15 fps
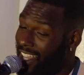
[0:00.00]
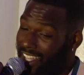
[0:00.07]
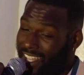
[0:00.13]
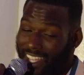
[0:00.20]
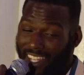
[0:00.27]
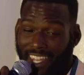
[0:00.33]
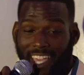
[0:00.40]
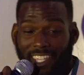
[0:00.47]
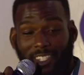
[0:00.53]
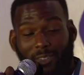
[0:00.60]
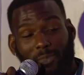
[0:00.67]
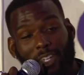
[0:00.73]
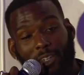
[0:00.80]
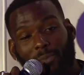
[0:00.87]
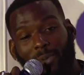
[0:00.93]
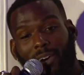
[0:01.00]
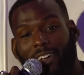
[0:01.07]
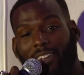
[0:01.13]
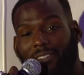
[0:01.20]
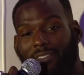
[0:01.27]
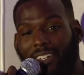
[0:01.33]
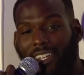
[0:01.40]
And that's a big
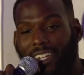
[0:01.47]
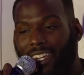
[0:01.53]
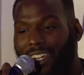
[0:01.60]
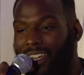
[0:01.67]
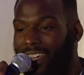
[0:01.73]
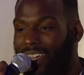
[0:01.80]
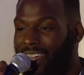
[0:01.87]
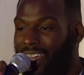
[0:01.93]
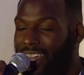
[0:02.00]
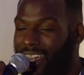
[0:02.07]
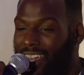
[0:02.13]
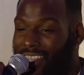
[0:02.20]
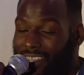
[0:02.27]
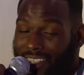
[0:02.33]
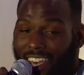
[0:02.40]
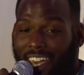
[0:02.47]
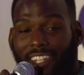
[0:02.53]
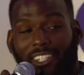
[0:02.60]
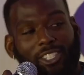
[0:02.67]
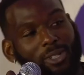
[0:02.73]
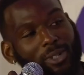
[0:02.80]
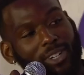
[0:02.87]
part of it. It's
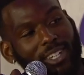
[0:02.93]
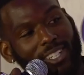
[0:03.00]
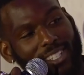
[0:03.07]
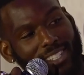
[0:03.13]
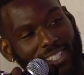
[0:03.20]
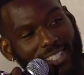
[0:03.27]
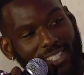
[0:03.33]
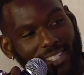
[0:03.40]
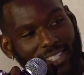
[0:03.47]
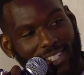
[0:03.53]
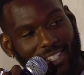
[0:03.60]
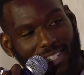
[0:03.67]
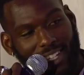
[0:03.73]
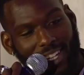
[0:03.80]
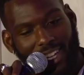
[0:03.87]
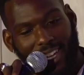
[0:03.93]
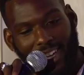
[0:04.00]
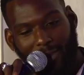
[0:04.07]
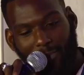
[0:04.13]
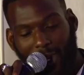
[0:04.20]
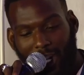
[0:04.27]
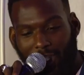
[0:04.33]
not a choice. Yeah.
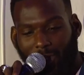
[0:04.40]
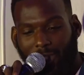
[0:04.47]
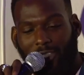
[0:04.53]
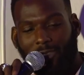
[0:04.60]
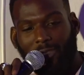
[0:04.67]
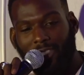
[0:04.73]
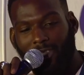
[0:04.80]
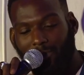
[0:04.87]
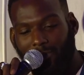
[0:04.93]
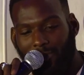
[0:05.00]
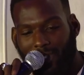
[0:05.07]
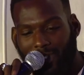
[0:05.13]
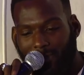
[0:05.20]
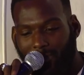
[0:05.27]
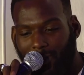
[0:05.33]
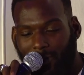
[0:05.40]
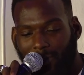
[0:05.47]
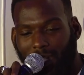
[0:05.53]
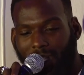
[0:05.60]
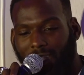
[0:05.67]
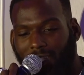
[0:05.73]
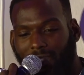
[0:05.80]
My choice
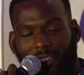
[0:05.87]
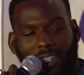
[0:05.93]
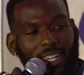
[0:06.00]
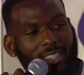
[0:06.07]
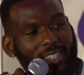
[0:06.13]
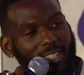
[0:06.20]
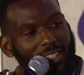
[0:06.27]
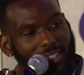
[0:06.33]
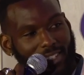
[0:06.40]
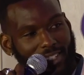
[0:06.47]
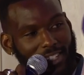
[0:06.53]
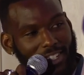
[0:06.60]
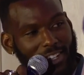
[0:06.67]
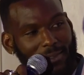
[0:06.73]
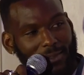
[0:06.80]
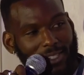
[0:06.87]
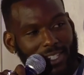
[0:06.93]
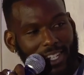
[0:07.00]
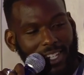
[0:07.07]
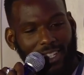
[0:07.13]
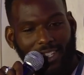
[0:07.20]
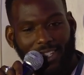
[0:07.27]
would be to do nothing, you know what I'm
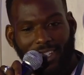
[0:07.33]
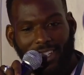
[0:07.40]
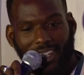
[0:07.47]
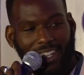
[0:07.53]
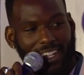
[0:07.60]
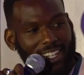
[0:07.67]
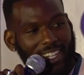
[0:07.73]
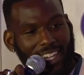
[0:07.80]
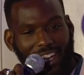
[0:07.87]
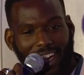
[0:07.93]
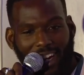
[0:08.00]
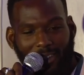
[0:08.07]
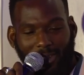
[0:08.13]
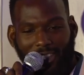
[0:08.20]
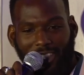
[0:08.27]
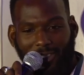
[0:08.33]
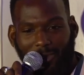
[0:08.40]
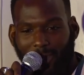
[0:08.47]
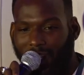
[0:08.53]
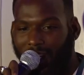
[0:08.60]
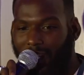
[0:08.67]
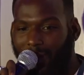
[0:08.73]
saying? Like, I would just
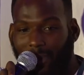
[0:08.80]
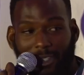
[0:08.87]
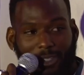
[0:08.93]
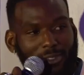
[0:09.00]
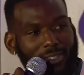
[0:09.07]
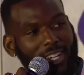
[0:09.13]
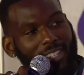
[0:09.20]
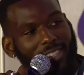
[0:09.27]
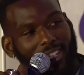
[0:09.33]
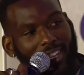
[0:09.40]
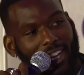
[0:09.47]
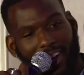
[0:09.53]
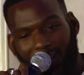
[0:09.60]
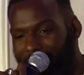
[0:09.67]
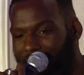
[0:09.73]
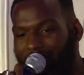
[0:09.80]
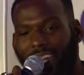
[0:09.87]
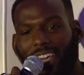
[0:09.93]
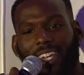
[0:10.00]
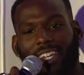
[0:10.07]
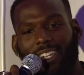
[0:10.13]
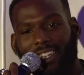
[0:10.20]
wake up and do nothing every
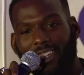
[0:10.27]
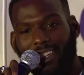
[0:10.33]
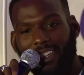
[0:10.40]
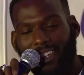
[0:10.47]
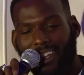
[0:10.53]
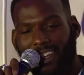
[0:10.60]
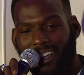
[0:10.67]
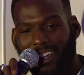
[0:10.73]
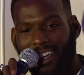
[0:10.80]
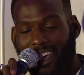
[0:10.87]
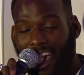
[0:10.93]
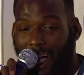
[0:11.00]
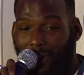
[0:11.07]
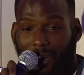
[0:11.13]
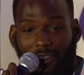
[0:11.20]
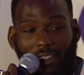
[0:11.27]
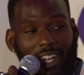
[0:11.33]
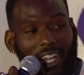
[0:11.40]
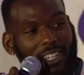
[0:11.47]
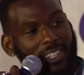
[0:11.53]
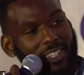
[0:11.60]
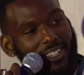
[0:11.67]
day, however
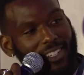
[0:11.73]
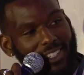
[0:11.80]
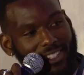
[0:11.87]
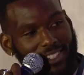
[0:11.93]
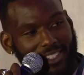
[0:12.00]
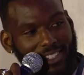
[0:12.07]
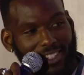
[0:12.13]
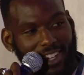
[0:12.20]
that looks.